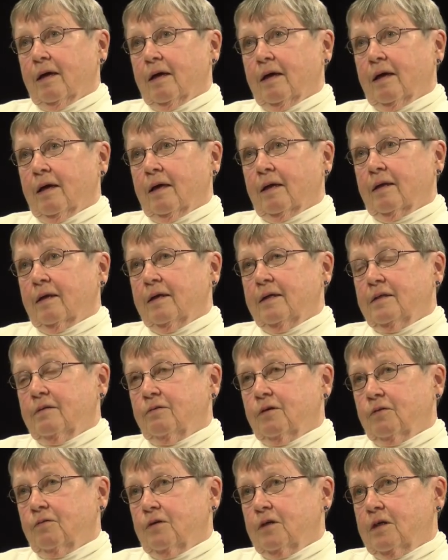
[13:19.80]
at least
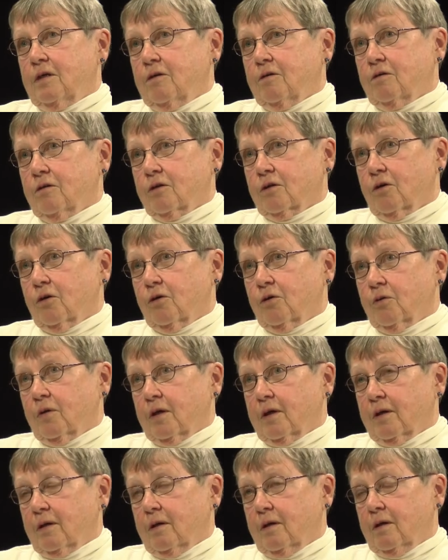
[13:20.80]
50 years ago,
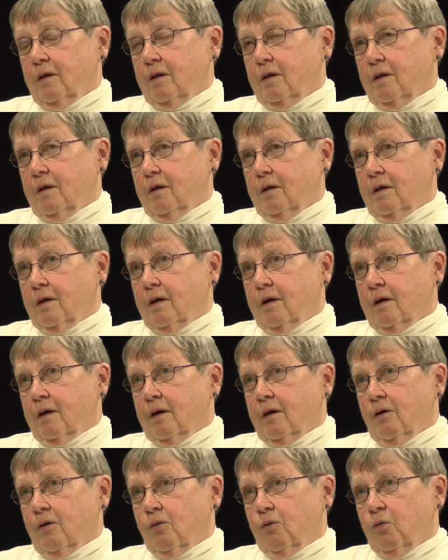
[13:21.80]
they
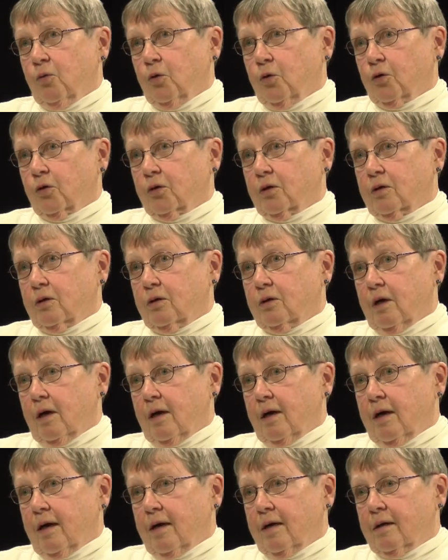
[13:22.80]
worked
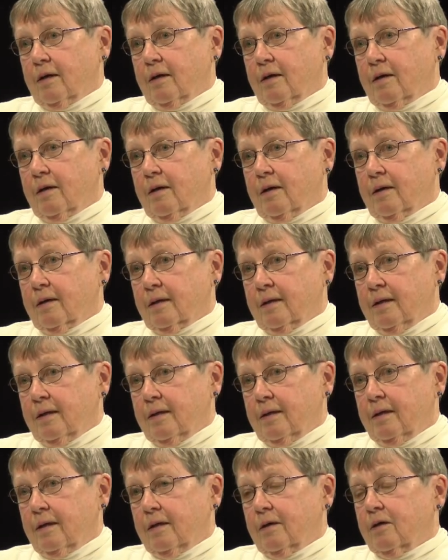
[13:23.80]
on
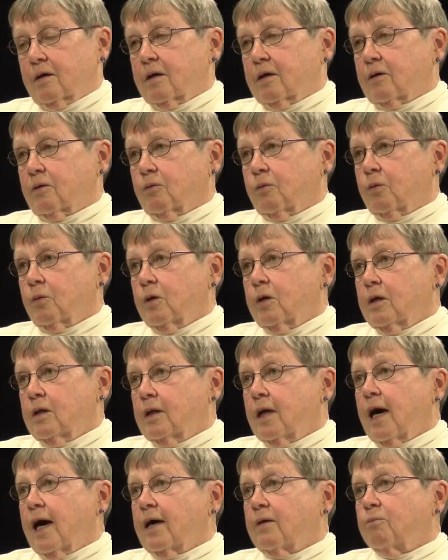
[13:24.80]
getting a
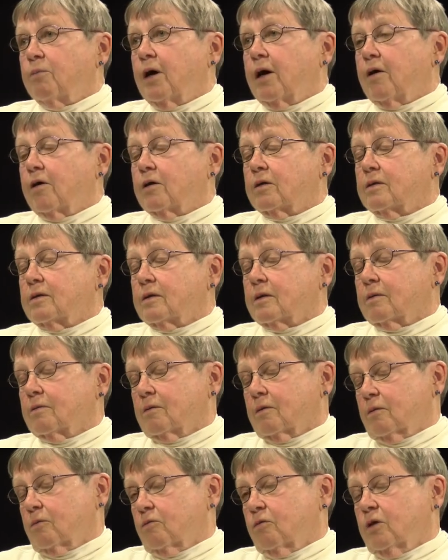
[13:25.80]
nonpartisan
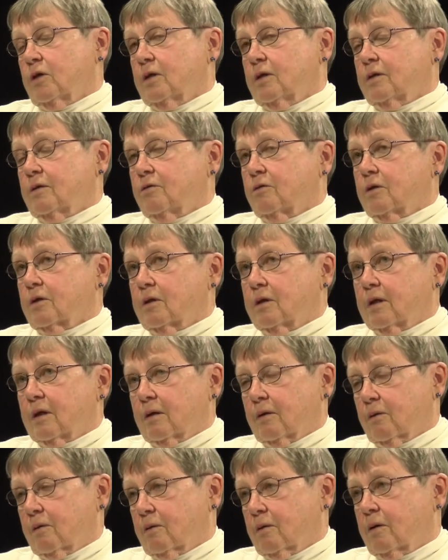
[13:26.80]
redistricting
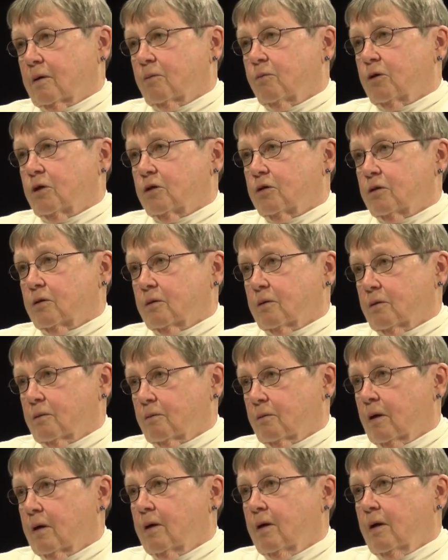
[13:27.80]
commission
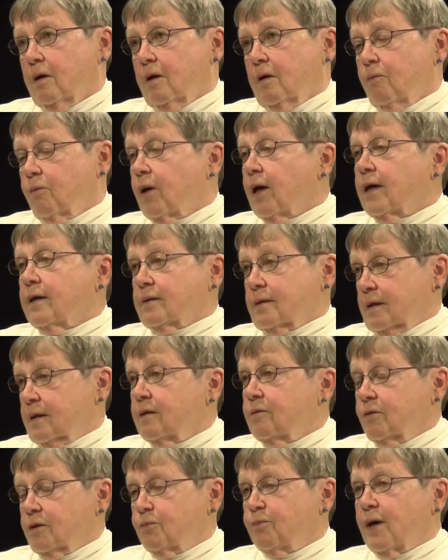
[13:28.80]
passed, and
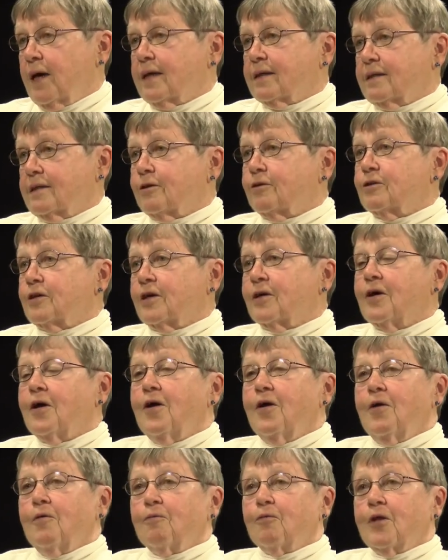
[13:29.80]
it was passed. There's a,
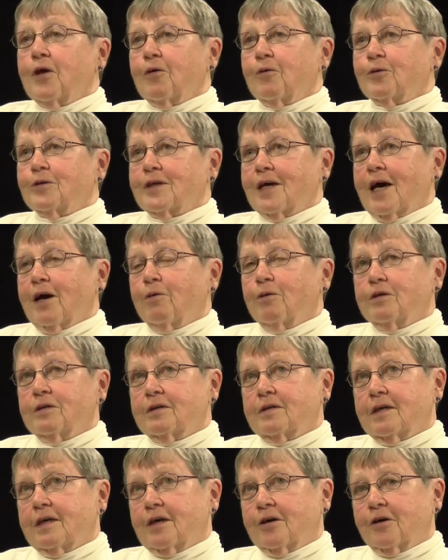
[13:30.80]
there was, I was
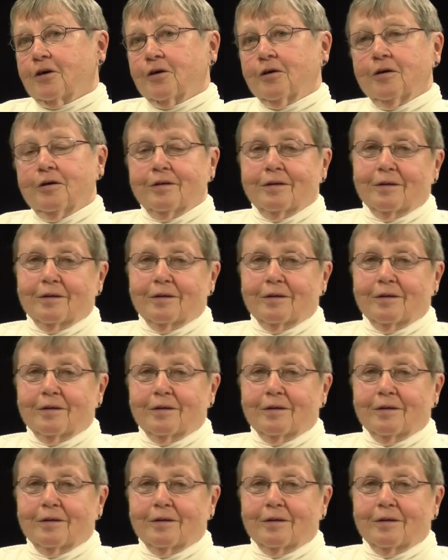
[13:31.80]
there